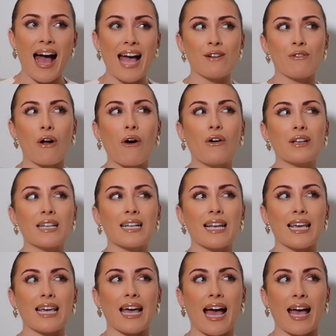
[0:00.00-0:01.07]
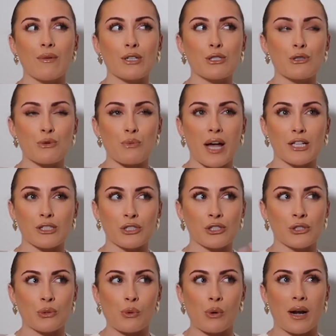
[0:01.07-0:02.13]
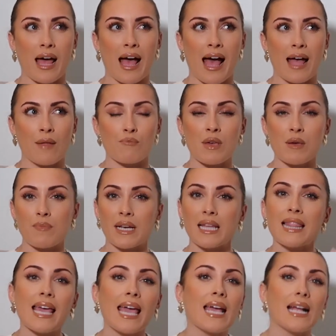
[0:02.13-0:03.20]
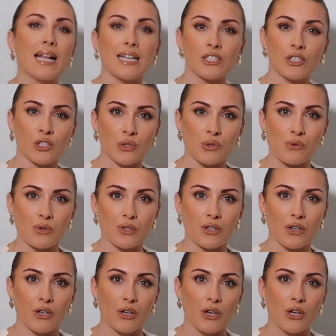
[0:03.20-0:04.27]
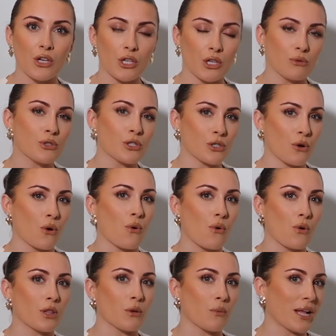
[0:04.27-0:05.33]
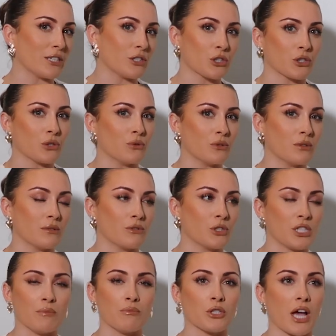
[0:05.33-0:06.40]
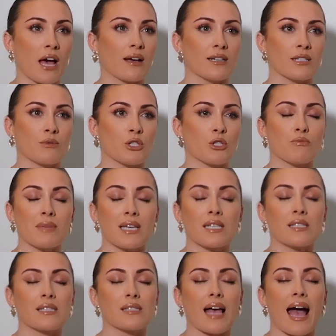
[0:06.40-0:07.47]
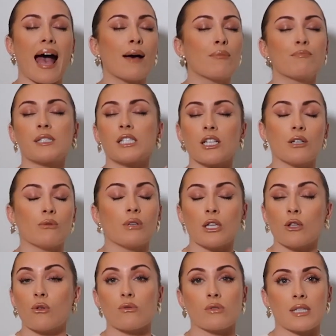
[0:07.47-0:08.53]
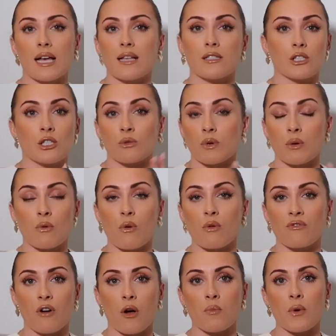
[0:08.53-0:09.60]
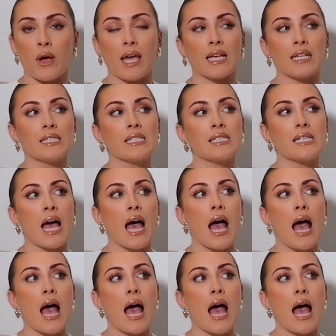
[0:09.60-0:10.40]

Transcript: Ironically, I went to the Welsh school, and people in the English school used to call the Welsh school sheep shaggers, which makes absolutely no sense because we were all from Wales.